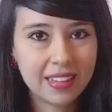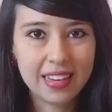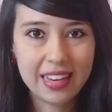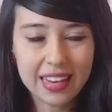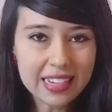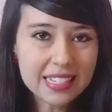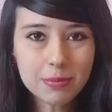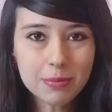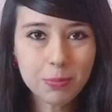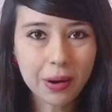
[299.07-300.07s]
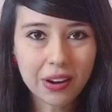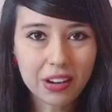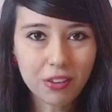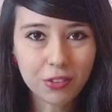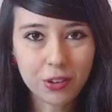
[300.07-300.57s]
In the same spirit of
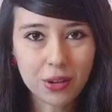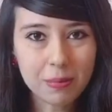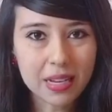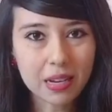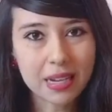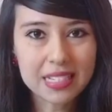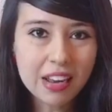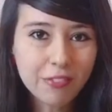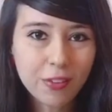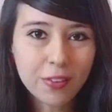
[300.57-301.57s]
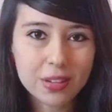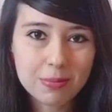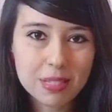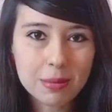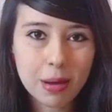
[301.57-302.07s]
not only making myself look
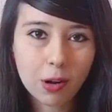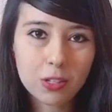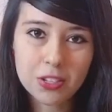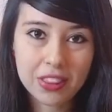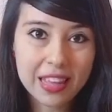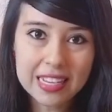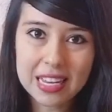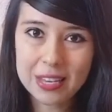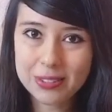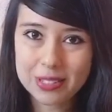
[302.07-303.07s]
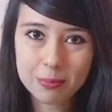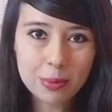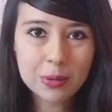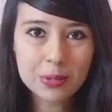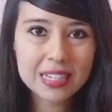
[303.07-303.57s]
Christmassy but also the things I use the
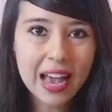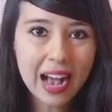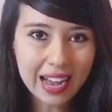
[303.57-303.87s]
most, I